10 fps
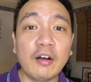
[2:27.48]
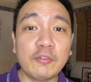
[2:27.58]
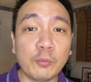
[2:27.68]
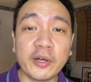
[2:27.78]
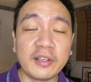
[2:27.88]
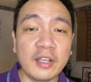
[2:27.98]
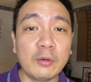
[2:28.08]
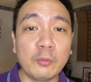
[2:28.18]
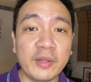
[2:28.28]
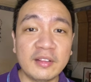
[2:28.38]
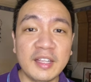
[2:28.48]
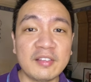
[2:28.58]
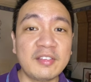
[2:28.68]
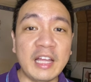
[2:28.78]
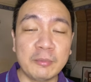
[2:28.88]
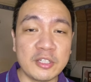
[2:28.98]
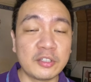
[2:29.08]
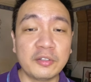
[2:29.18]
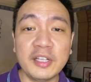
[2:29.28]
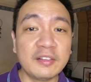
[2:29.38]
of working with the
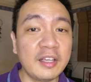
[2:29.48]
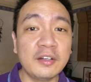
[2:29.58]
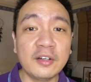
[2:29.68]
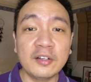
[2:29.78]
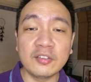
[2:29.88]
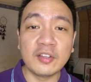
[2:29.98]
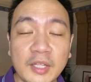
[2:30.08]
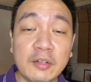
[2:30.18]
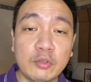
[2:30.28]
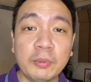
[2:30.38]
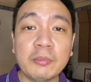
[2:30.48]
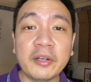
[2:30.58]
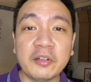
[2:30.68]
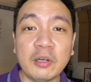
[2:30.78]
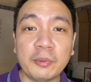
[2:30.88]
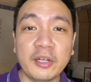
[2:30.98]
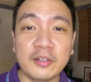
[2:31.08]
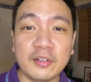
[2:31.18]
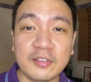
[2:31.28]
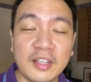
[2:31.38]
established retailers and supermarket
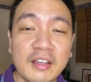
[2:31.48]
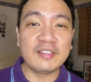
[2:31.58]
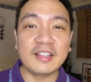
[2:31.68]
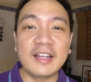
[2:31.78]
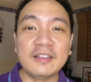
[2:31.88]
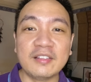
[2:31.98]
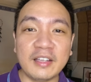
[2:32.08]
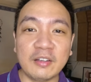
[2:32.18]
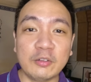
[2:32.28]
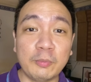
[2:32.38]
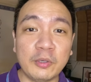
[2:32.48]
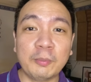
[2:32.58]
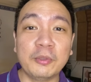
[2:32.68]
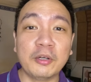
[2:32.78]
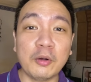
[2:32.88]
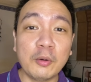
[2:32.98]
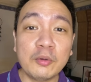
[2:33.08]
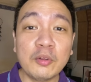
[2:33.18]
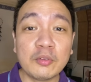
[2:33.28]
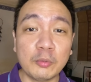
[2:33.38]
operators, Vistaland decided to put up their
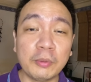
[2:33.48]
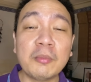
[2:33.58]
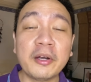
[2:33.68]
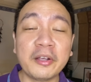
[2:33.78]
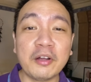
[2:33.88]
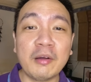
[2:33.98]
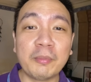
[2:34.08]
own supermarket